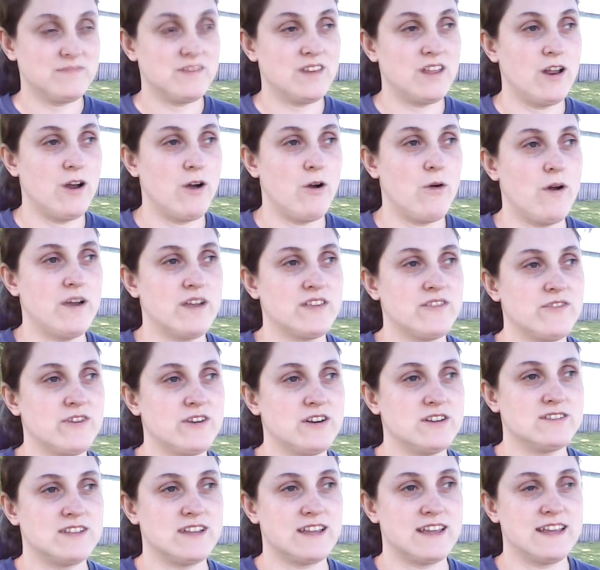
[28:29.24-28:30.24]
as
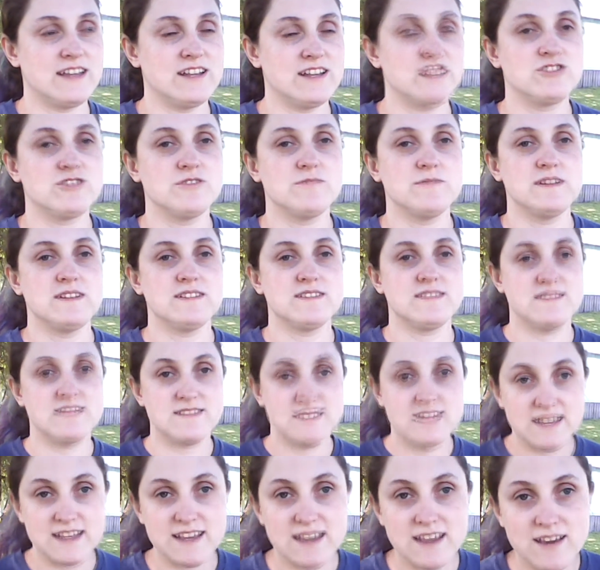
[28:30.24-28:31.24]
far as like instruments and
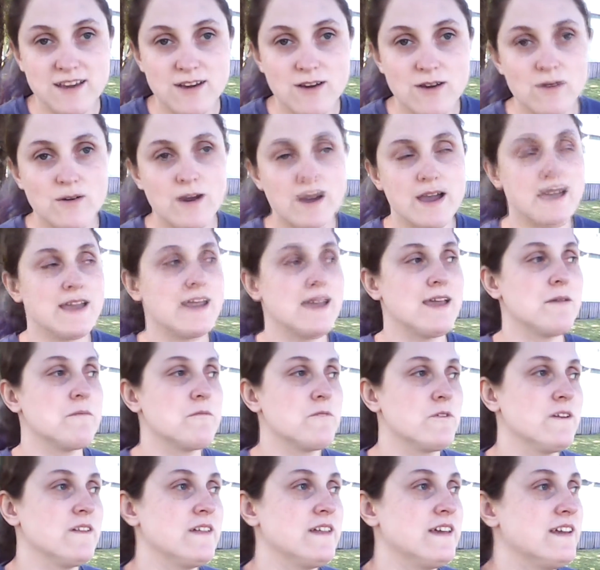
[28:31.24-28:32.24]
singing go, I
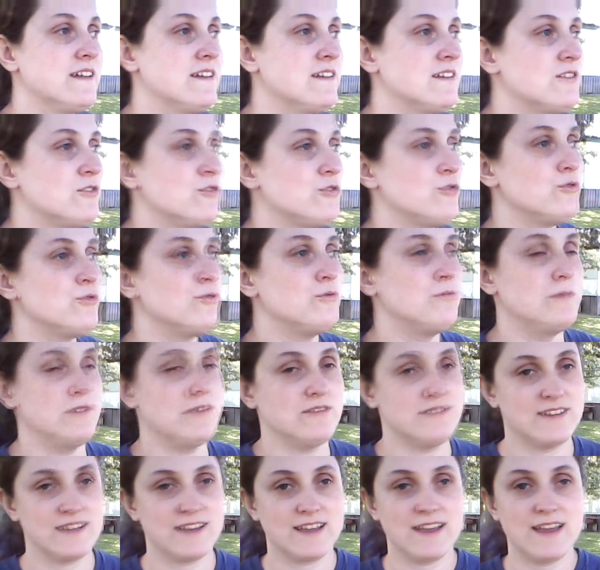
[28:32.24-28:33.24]
am really into
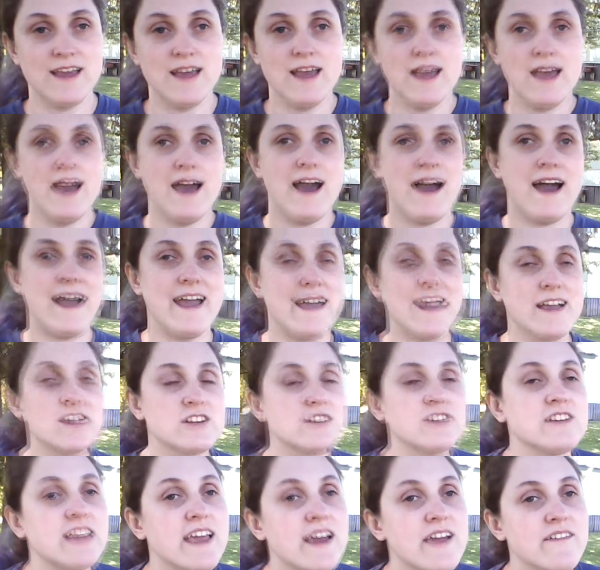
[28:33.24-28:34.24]
music. I
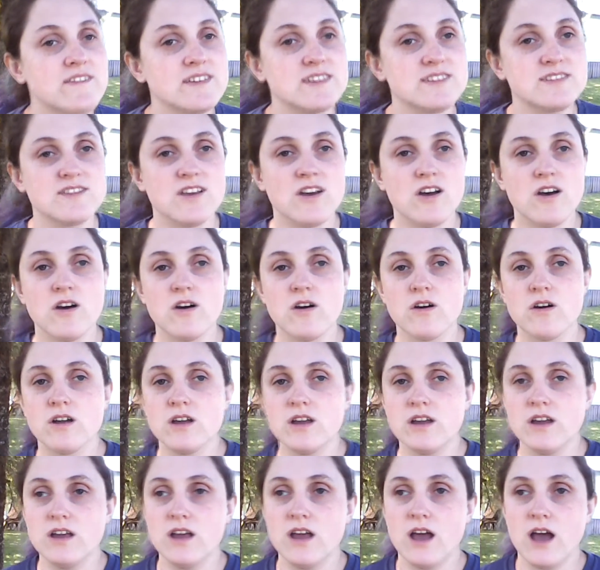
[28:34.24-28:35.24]
actually have a song
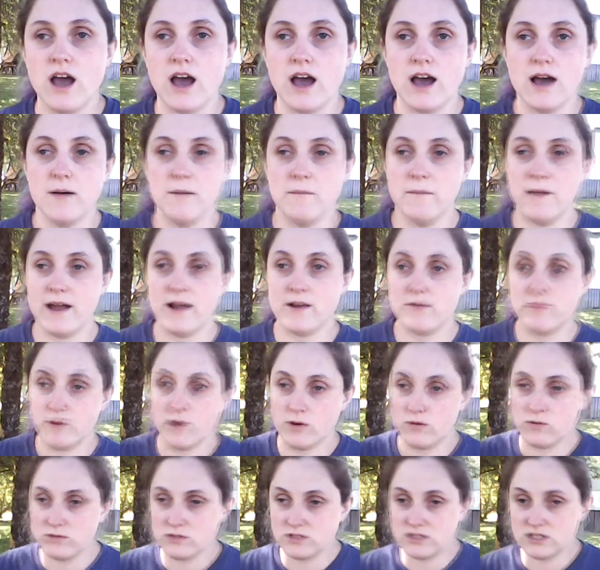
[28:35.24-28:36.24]
I
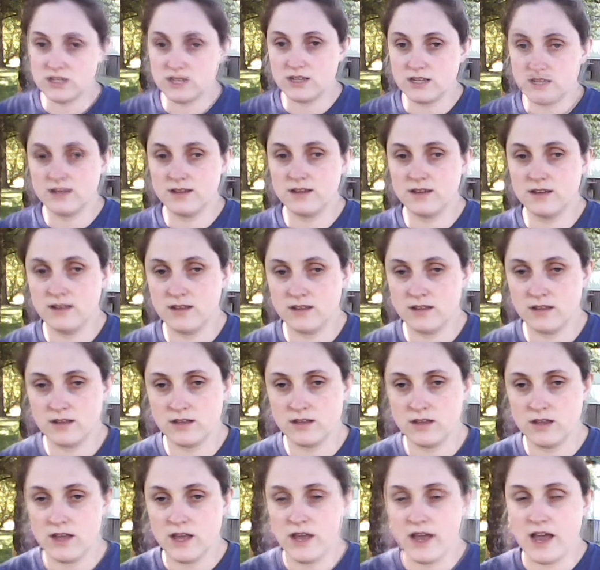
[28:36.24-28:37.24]
wrote
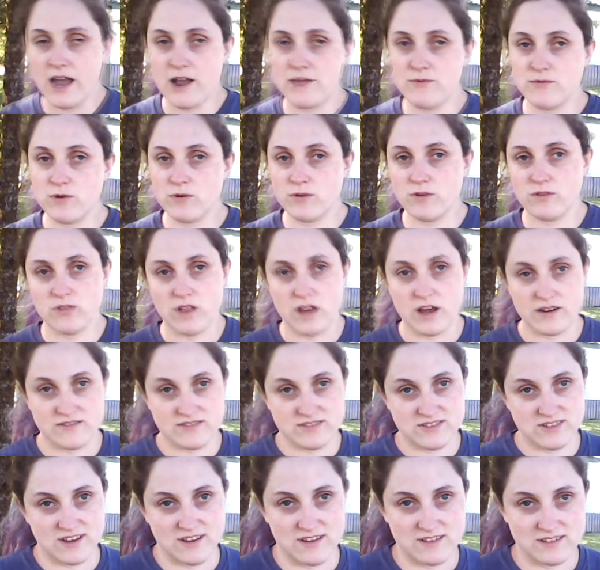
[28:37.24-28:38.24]
a lot of
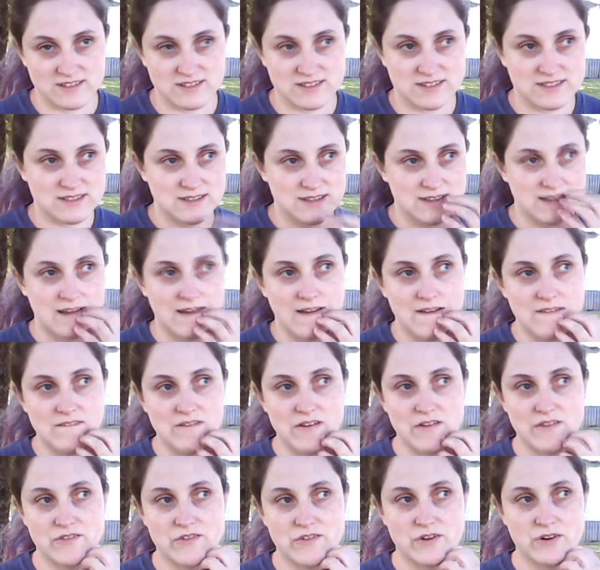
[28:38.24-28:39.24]
songs that I've
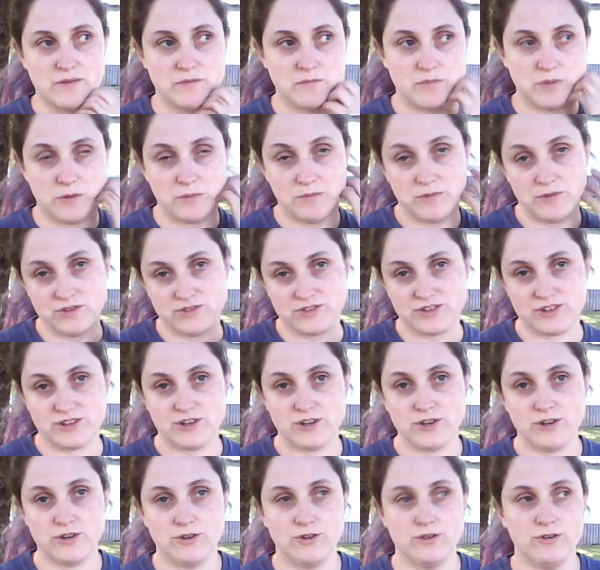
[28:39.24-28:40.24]
never put music
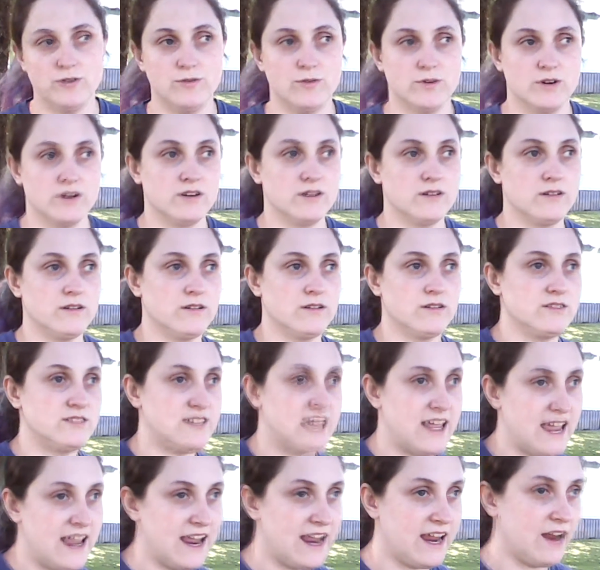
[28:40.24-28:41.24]
to or
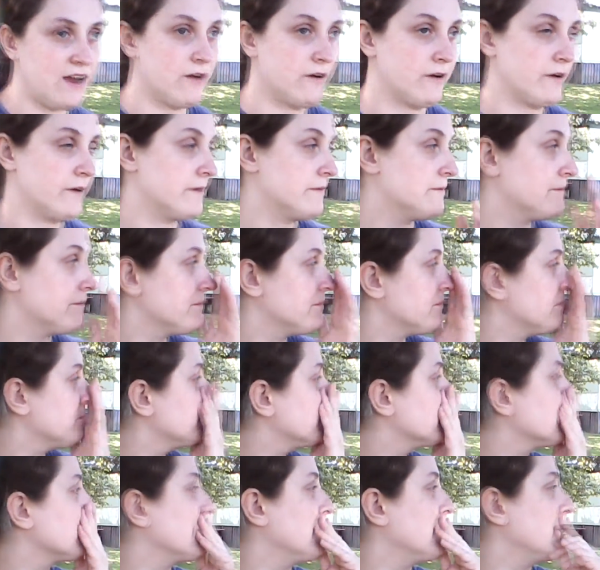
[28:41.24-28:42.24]
sang or
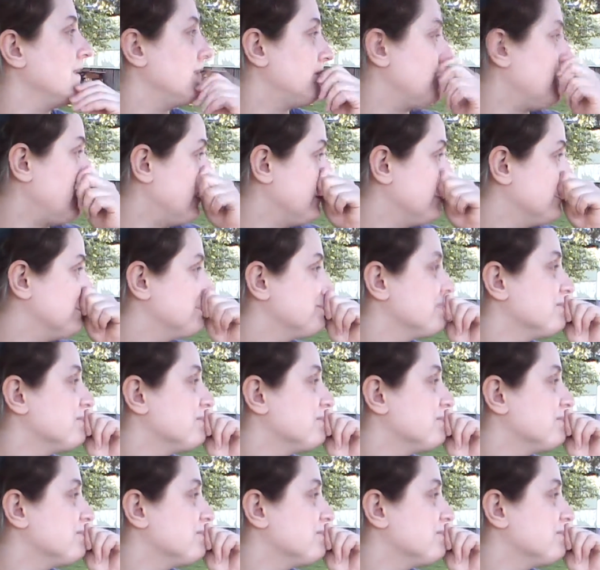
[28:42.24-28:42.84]
anything.